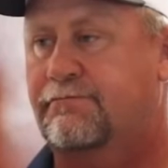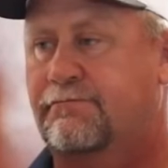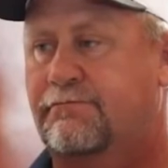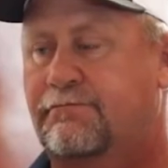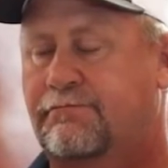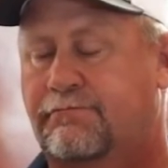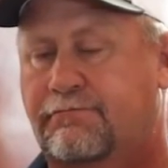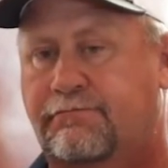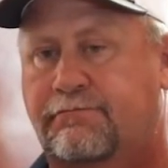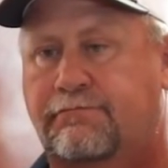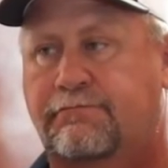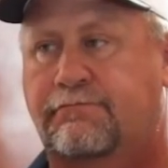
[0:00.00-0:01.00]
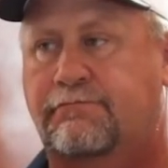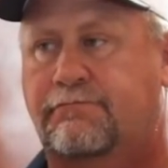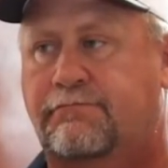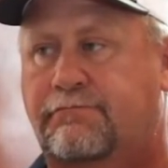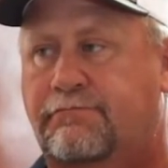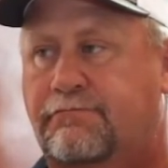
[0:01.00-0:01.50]

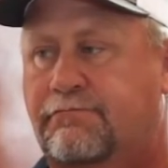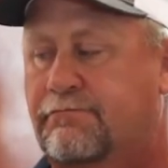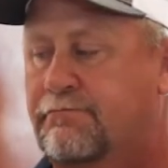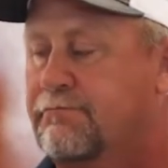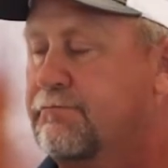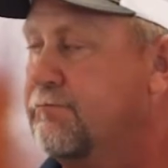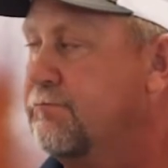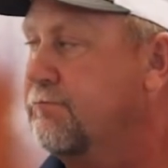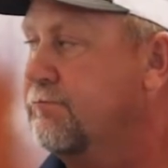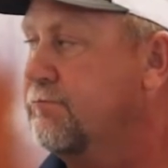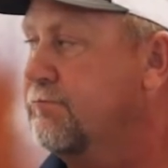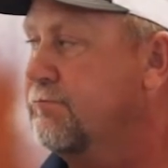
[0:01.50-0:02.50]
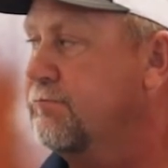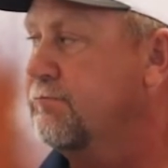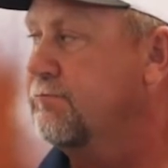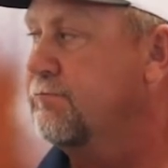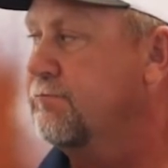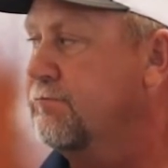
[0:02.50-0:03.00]

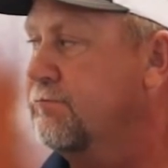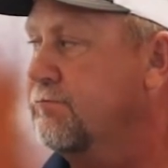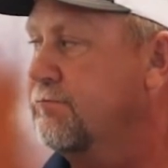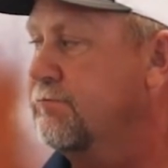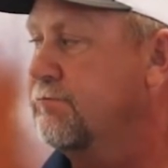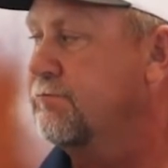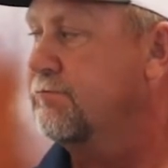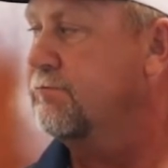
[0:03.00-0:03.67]
No words are spoken by the person on screen.